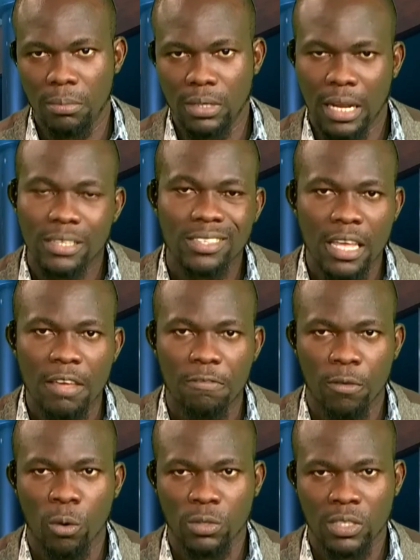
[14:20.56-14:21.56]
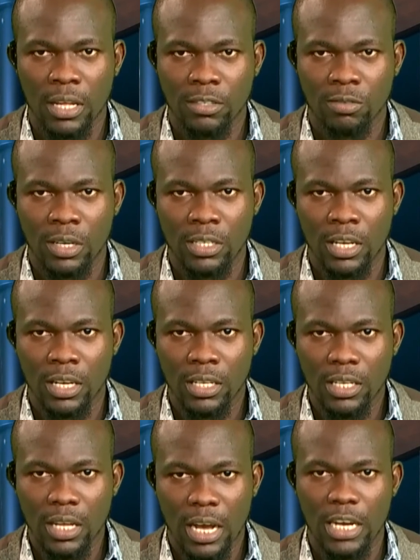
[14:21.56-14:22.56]
that's a false start right there.
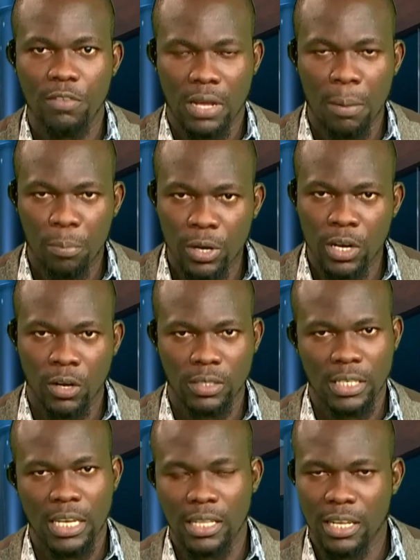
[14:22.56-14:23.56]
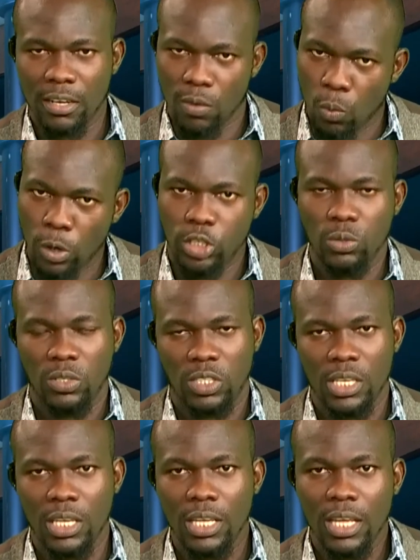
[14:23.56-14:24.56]
And if you can put it all together, what you
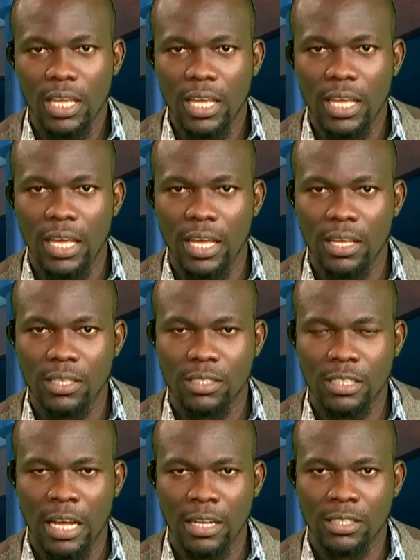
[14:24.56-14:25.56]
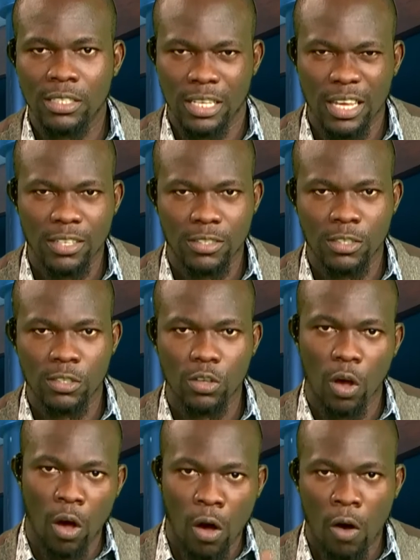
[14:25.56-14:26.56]
see is that the cases
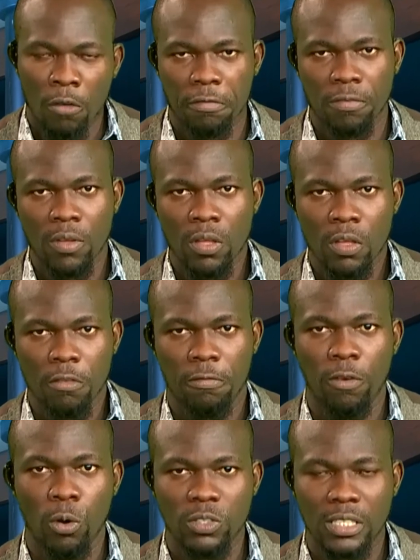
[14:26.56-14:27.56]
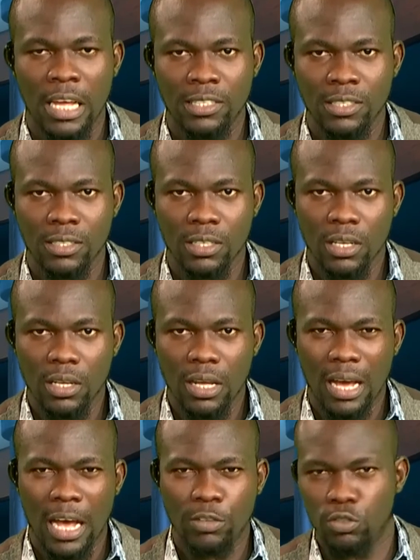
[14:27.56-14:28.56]
of false starters
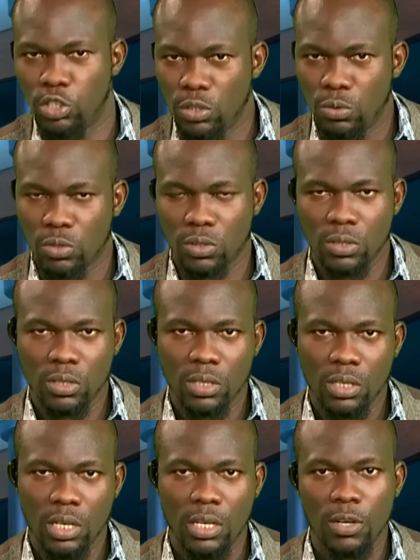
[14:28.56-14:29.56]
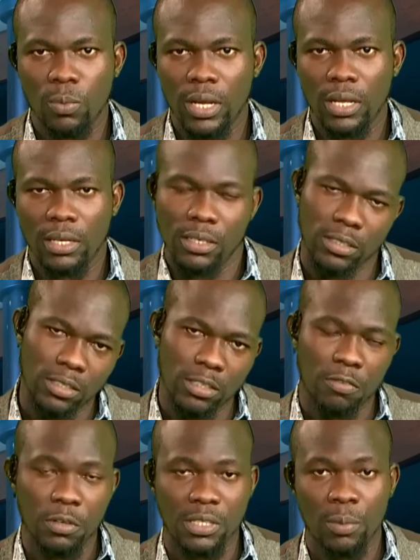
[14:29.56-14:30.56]
has reduced in a way. And this is the
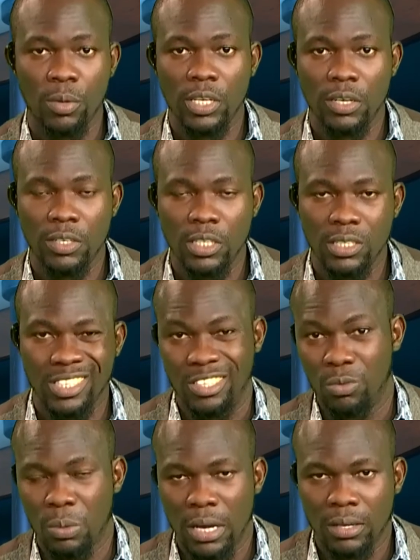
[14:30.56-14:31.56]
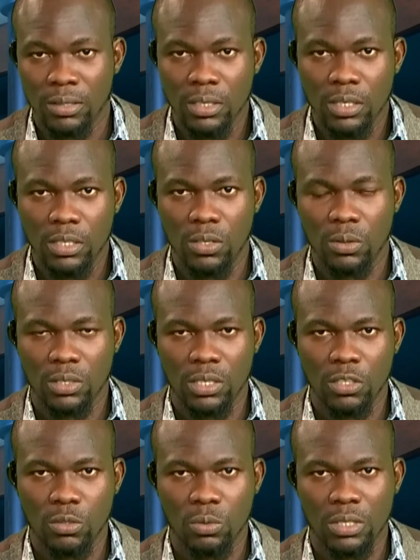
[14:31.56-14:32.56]
first time we're hearing it in a while,
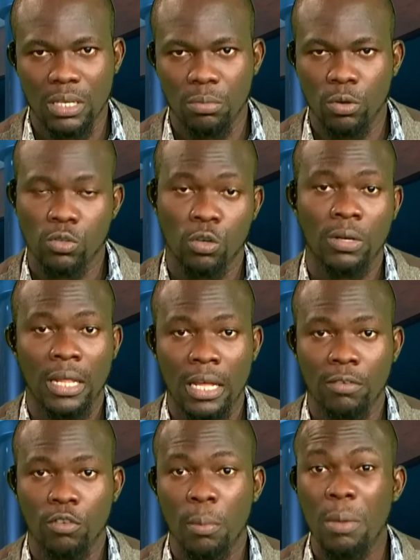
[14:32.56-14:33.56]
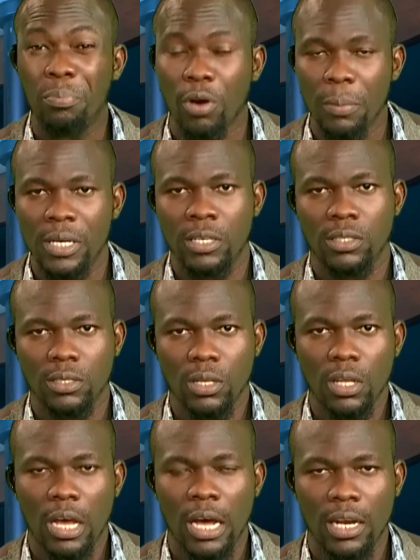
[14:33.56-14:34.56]
since Usain Bolt, or rather from a prominent
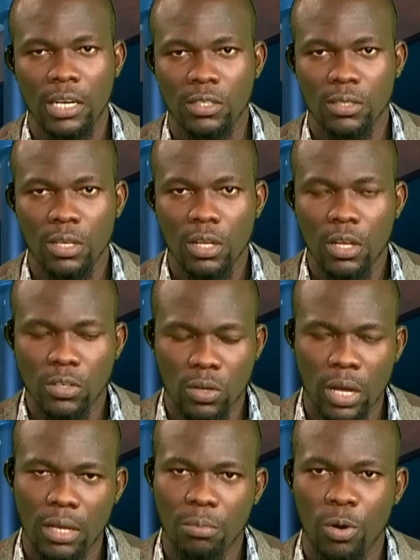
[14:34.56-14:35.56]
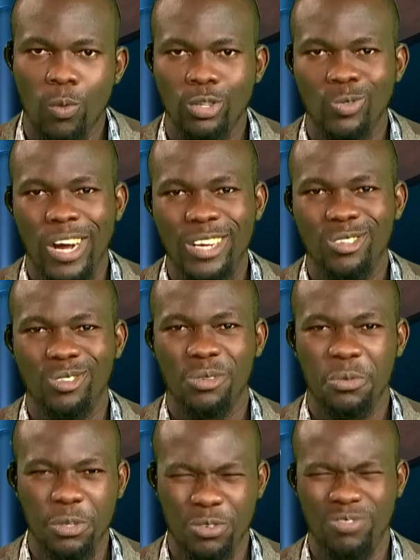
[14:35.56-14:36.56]
athlete. So, hey, but what do I know?
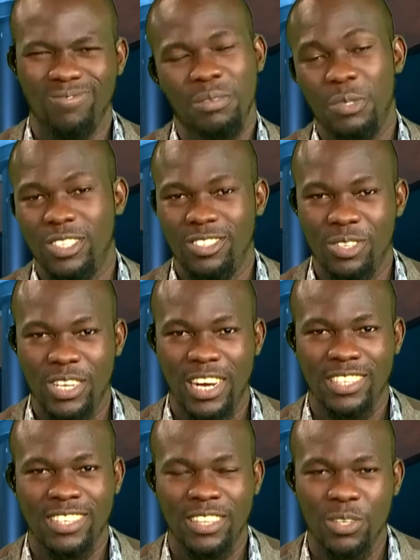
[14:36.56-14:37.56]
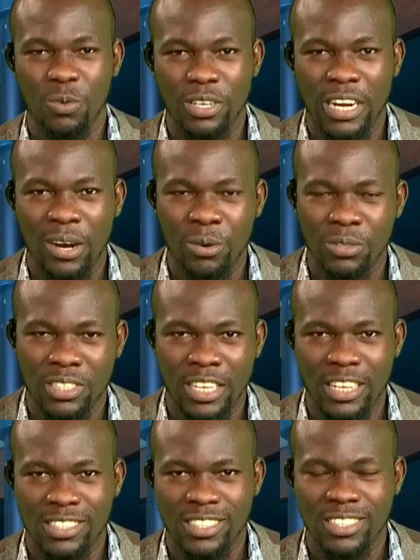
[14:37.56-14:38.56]
You guys are the one that owns the
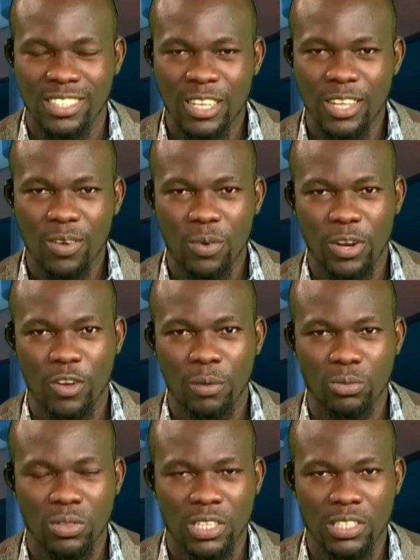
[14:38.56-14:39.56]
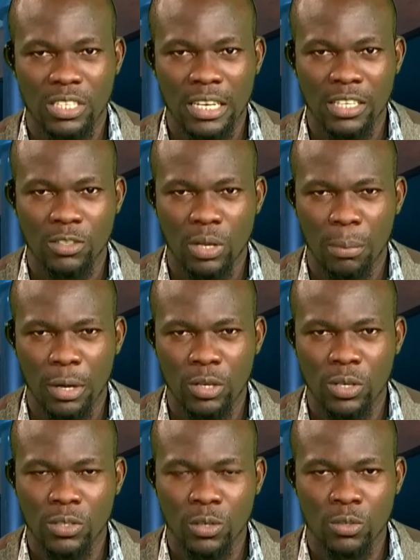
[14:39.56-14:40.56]
aces when it comes to things like this. How about you
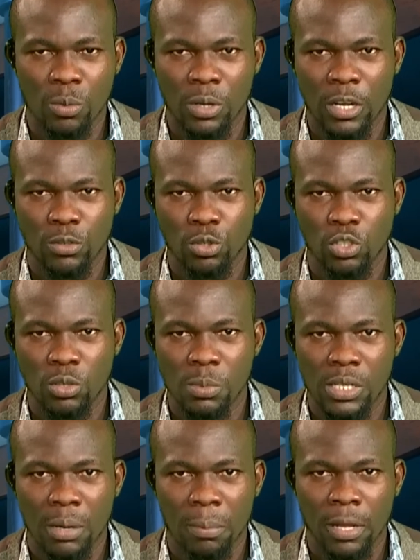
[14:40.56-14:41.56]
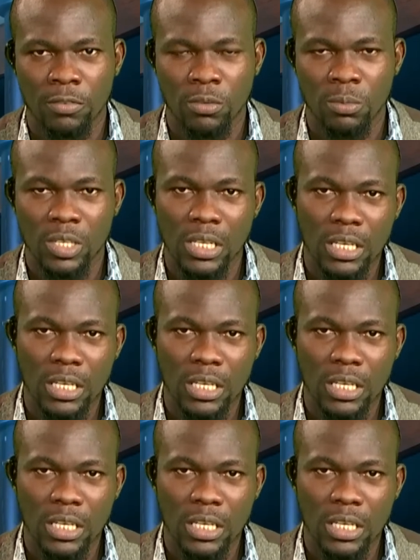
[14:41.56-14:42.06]
hit us up on our social media platforms?